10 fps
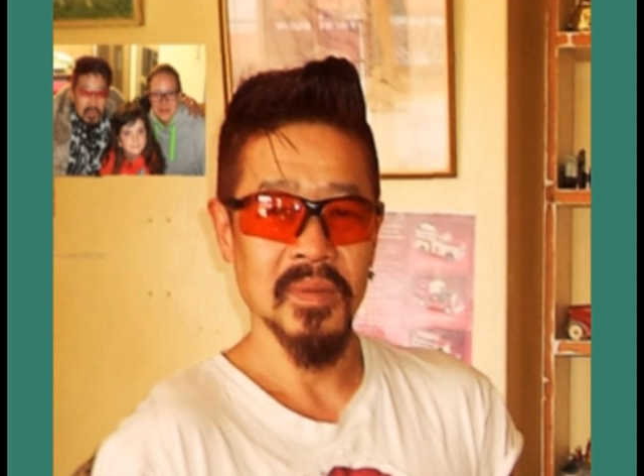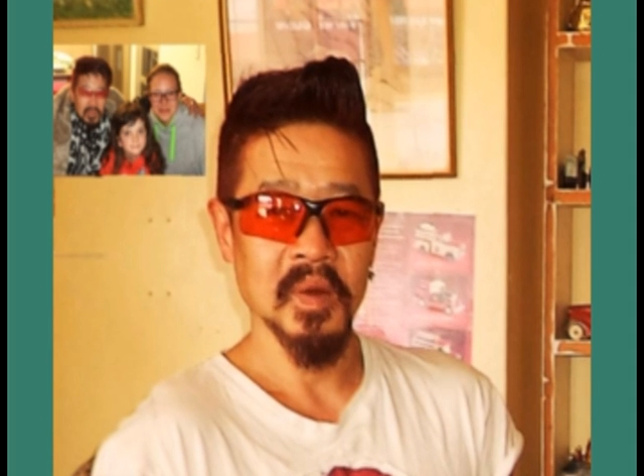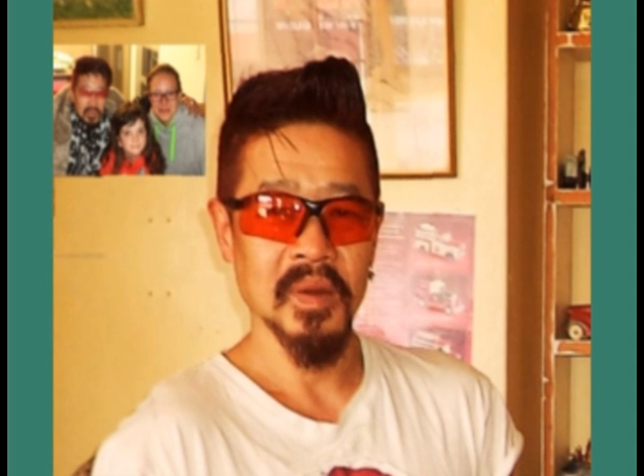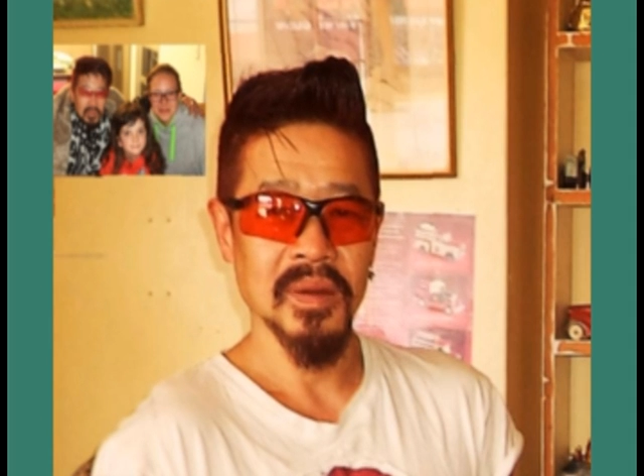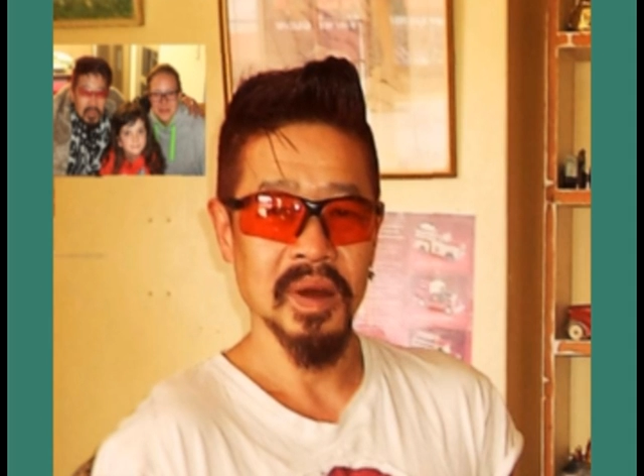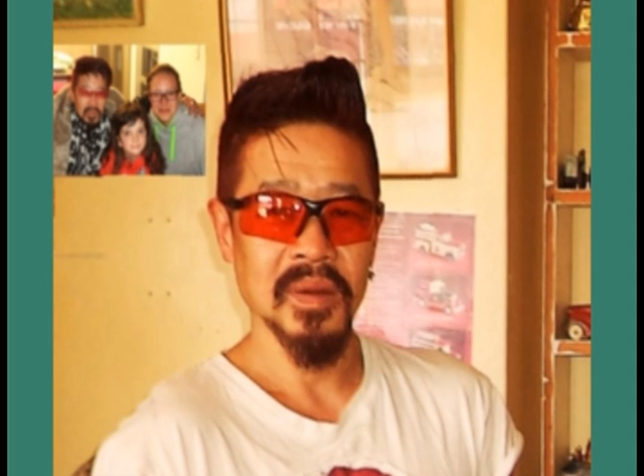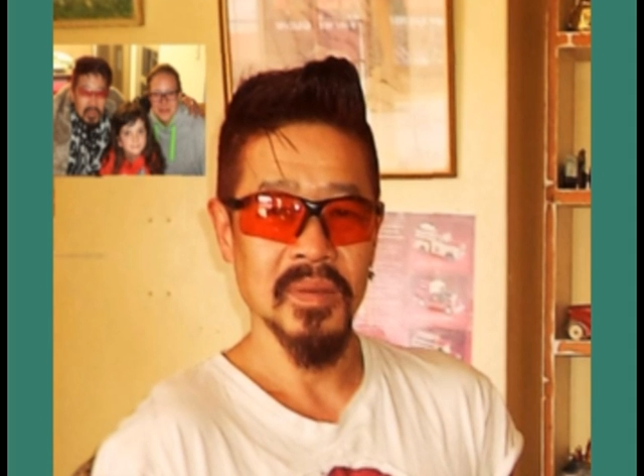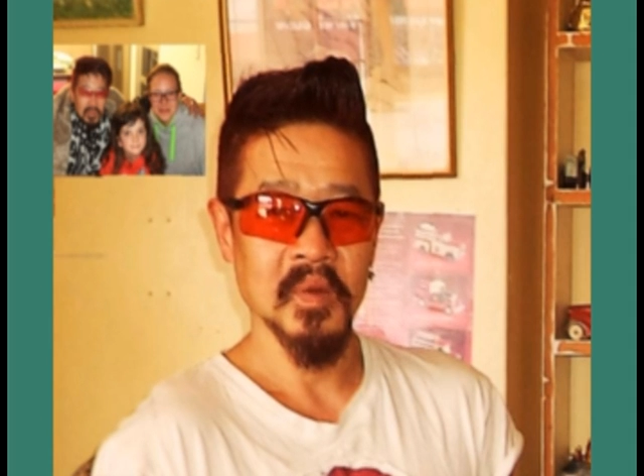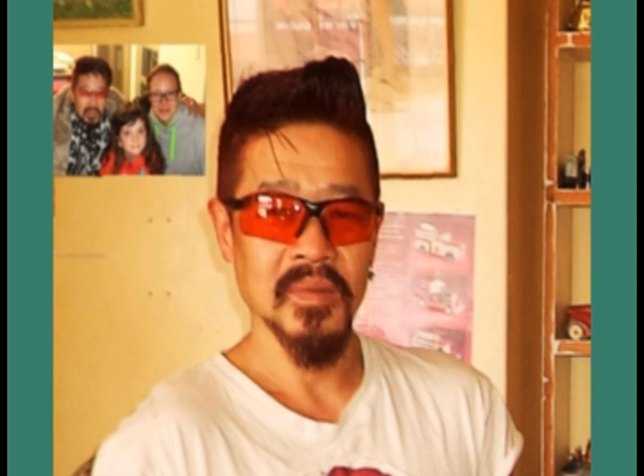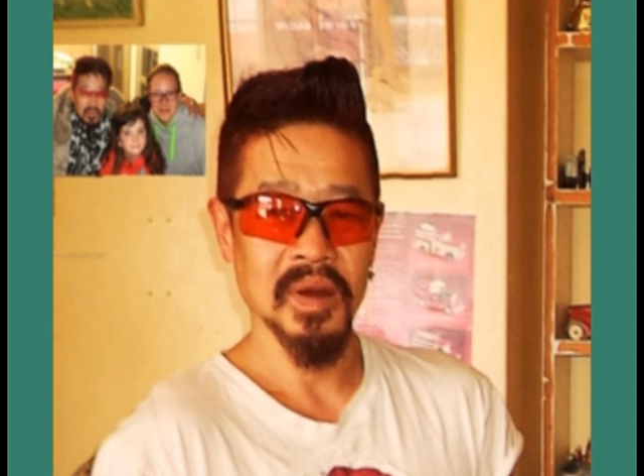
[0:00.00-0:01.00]
You want to
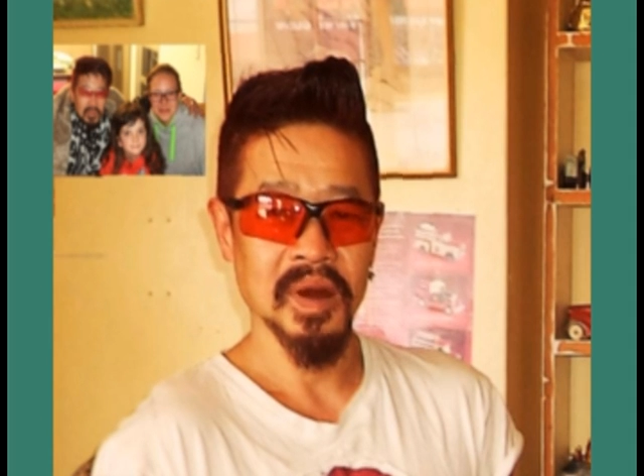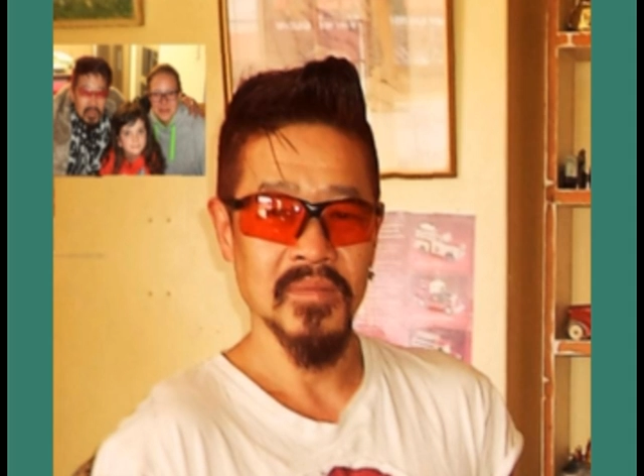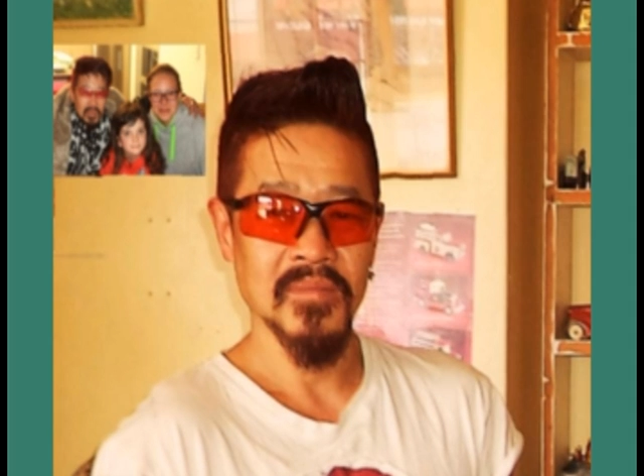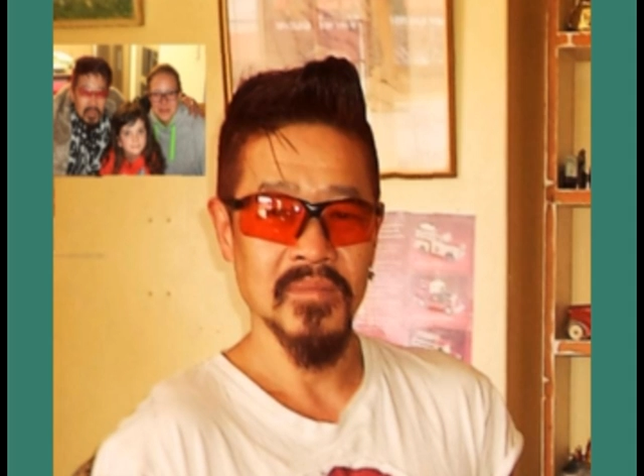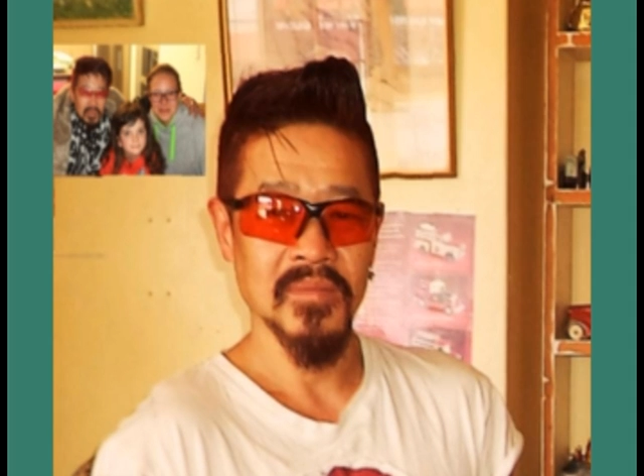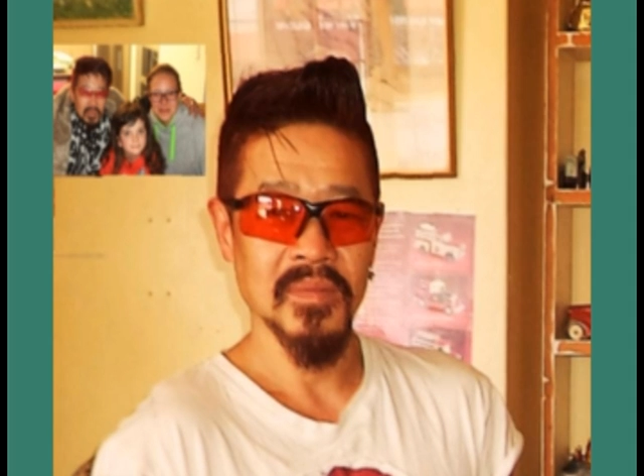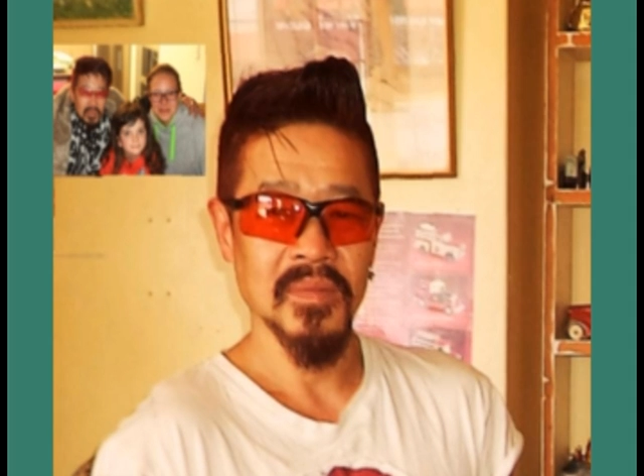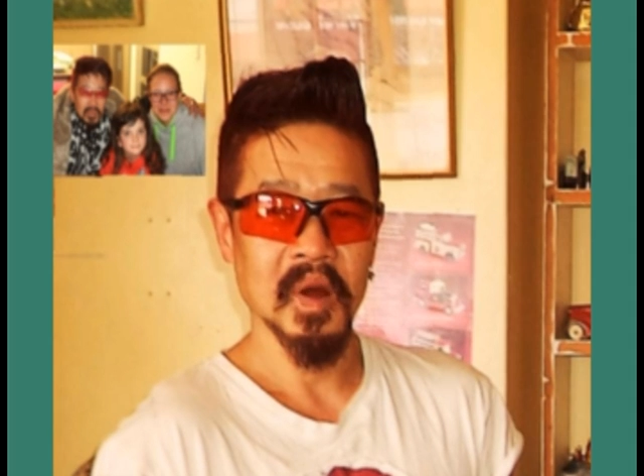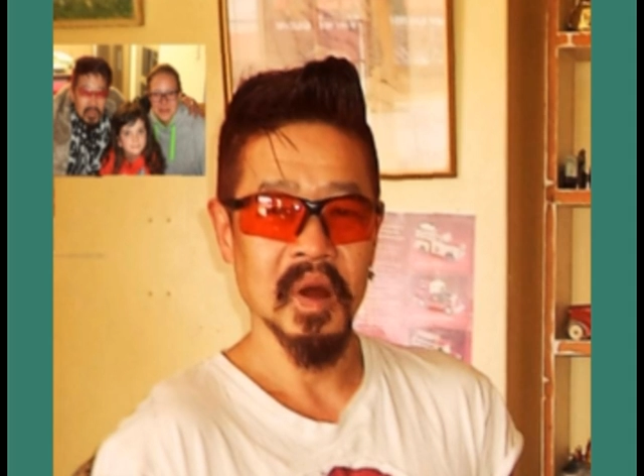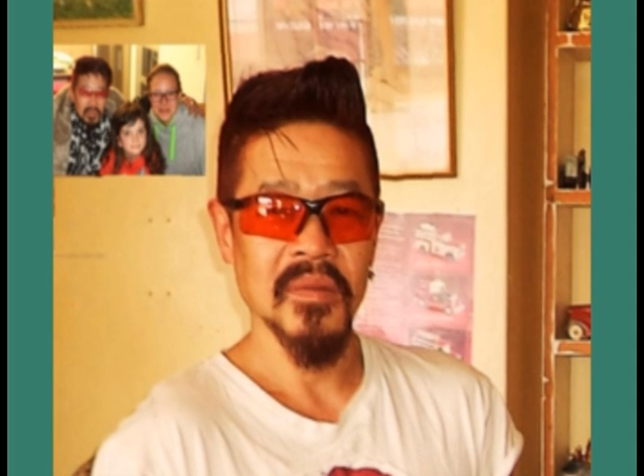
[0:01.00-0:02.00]
play rough?
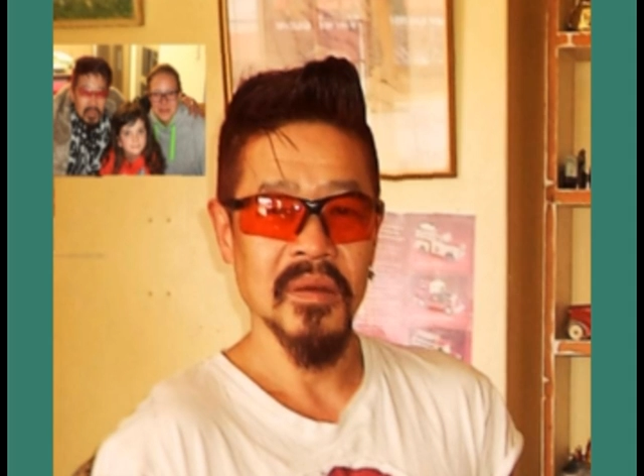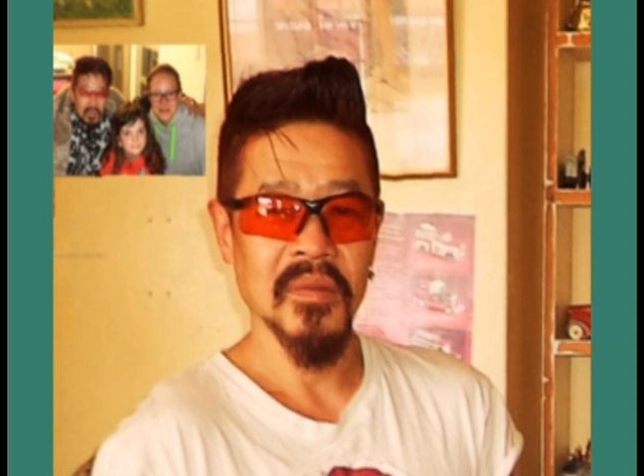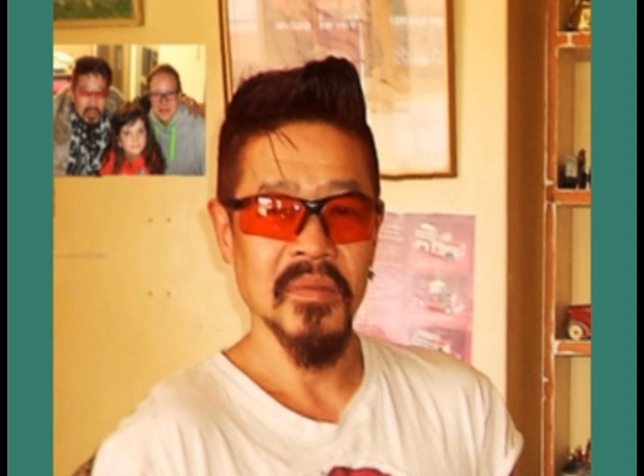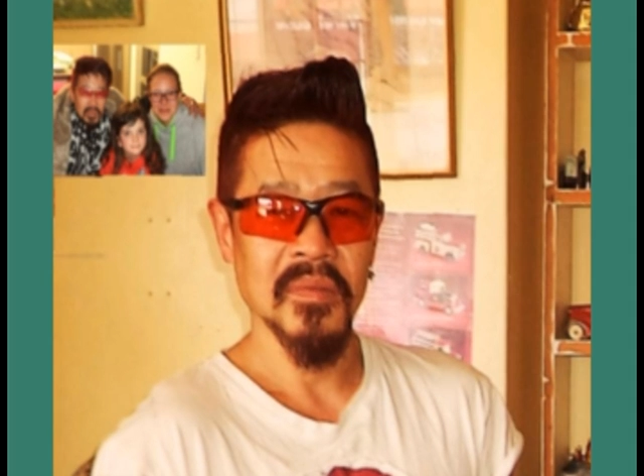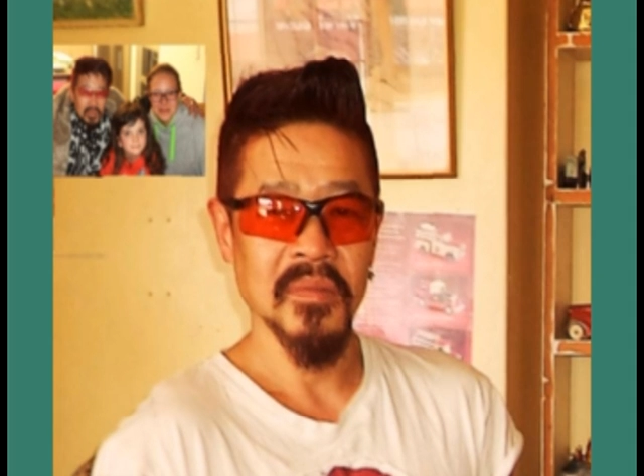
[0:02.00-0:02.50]
Okay,